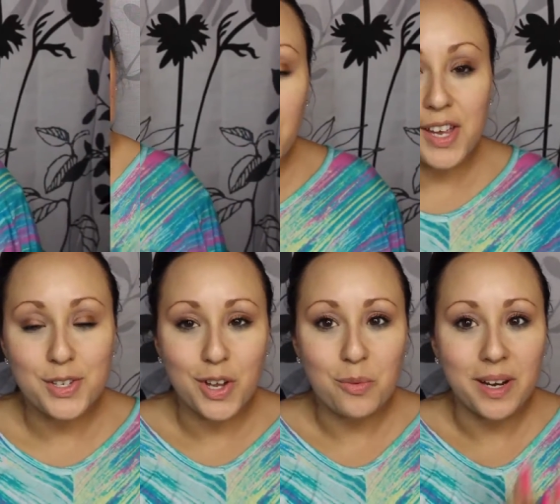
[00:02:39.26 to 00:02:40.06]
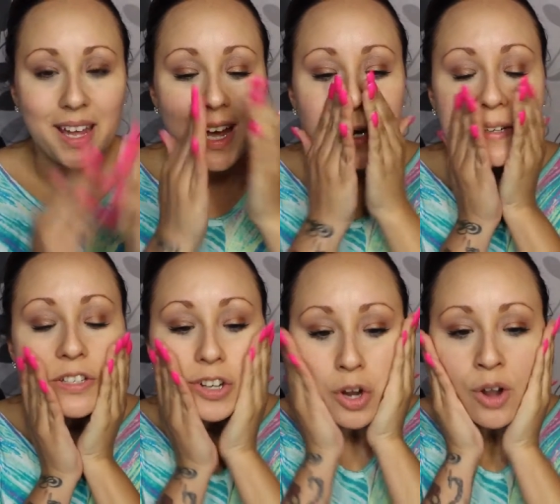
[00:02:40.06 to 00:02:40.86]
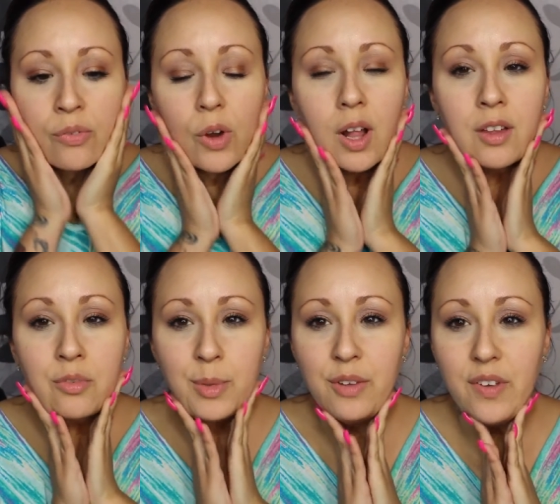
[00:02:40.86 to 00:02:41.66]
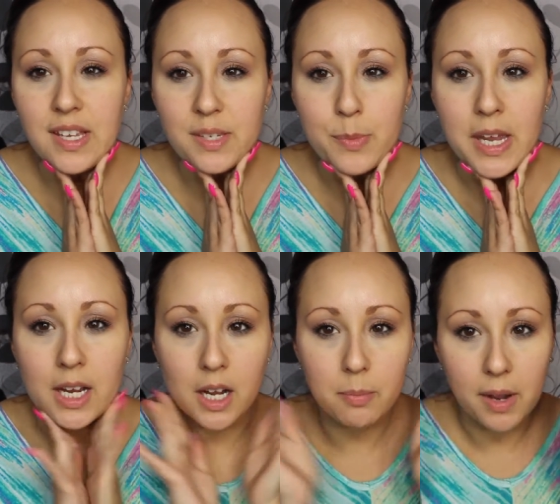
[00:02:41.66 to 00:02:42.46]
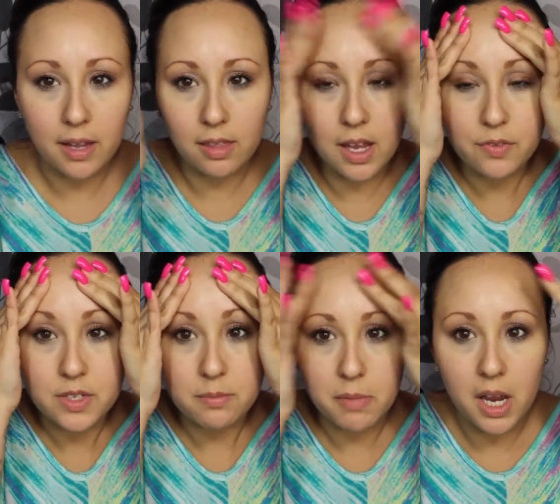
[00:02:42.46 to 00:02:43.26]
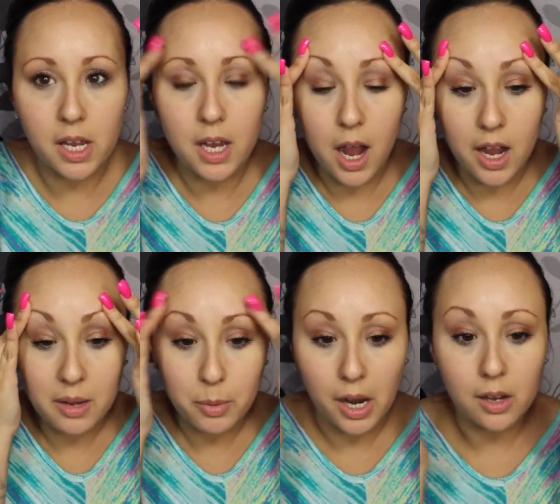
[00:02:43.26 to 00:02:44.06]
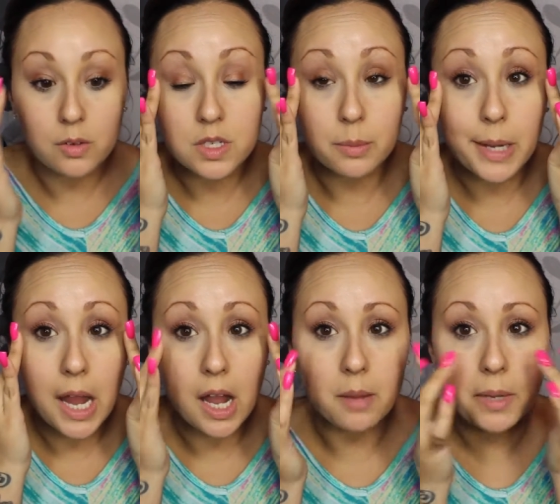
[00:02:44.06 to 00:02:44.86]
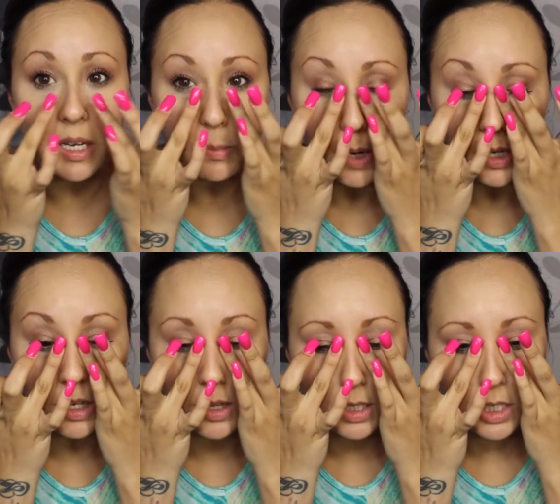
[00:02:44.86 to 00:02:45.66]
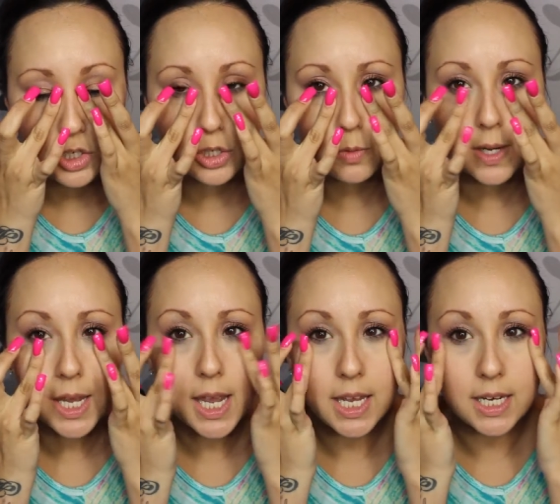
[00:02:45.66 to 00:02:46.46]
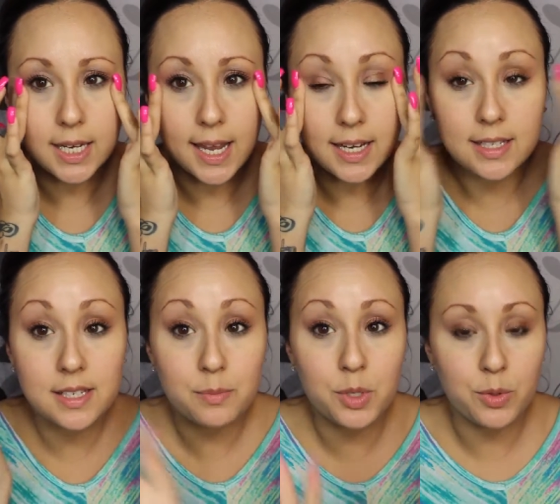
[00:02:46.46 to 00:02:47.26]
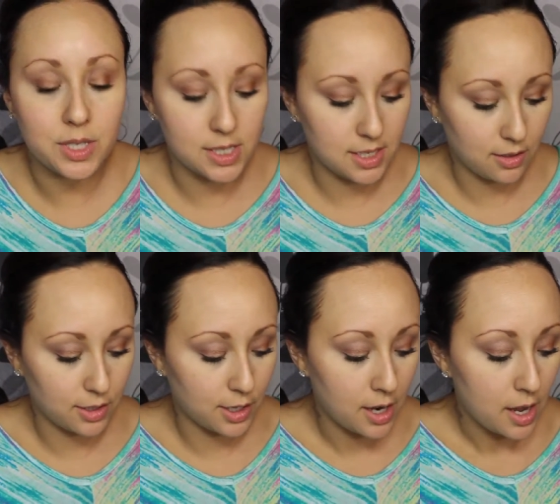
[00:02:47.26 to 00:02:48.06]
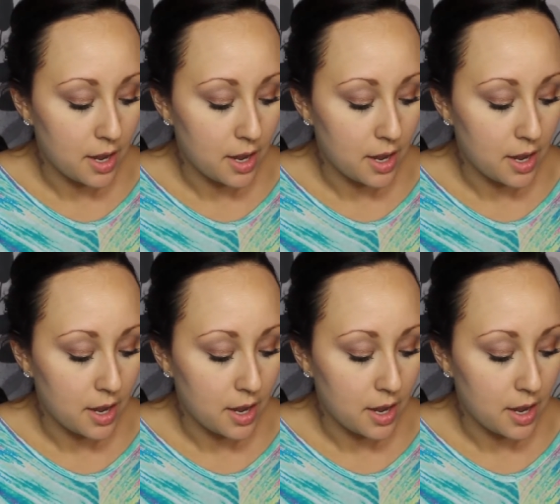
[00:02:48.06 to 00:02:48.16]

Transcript: Okay, so I went ahead and took off all of my face makeup. I left my eyebrows and my eye makeup on, and then I just went ahead and added some new concealer,